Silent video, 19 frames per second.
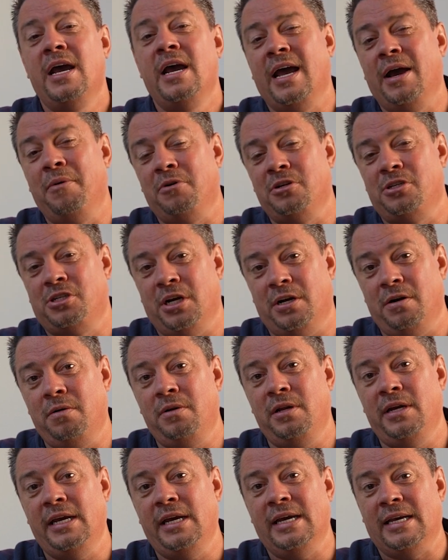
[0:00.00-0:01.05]
it will
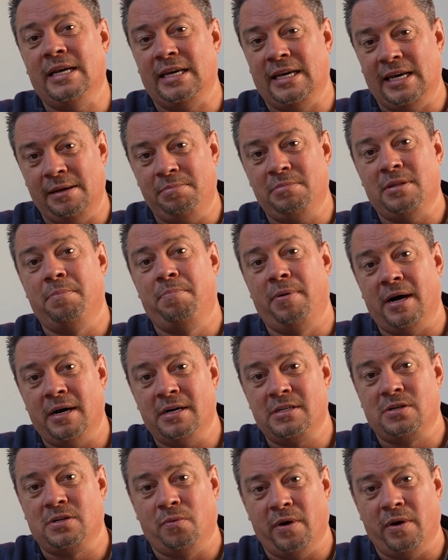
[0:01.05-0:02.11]
generally keep the
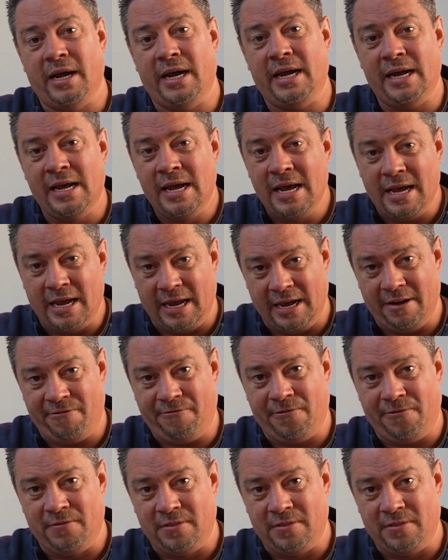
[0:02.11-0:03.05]
bugs away if